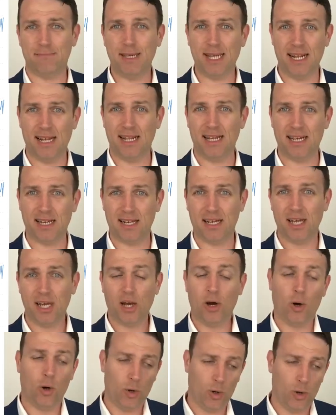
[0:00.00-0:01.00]
million
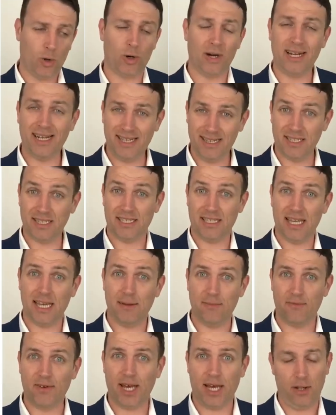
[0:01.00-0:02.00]
or in the
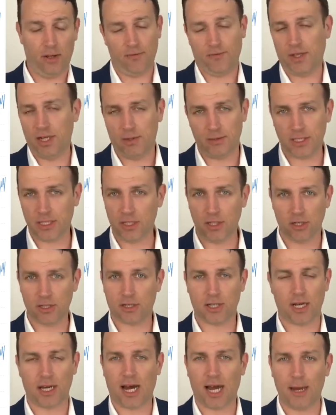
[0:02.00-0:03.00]
same value if there is
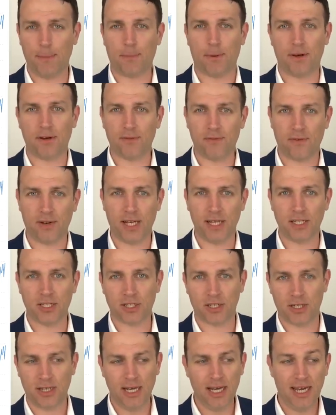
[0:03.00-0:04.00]
not
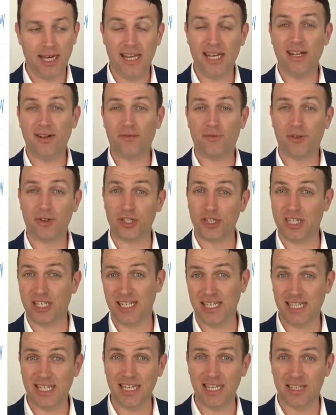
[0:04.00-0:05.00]
hyperinflation in
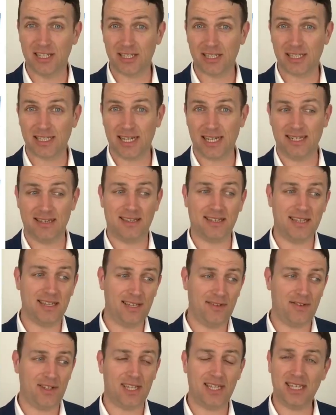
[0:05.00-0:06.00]
30 years and the
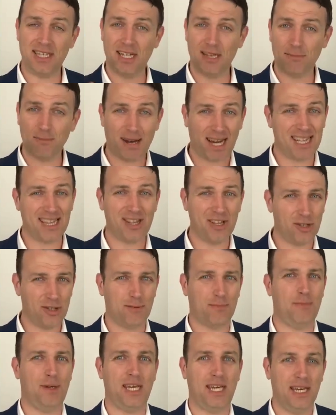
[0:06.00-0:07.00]
dividend yield might
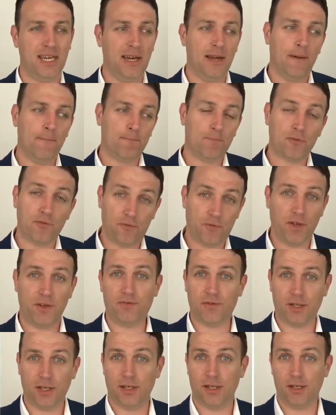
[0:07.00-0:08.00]
not be
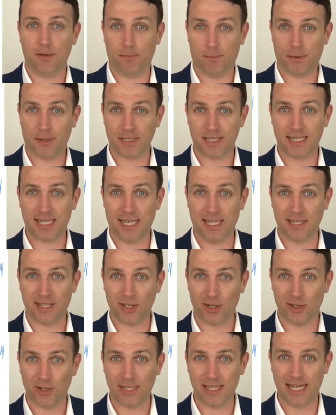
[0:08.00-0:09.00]

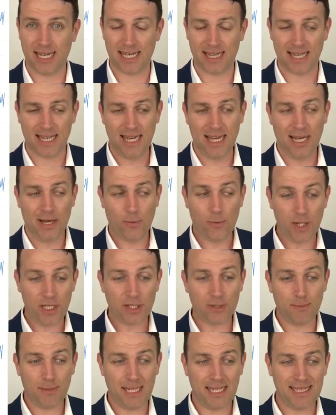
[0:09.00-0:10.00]
50% on that
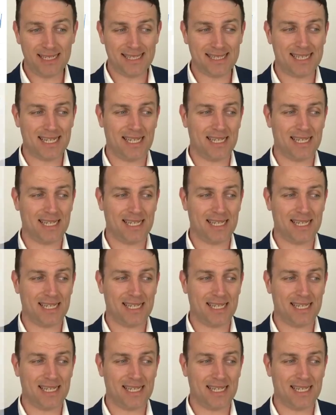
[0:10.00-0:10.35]
which means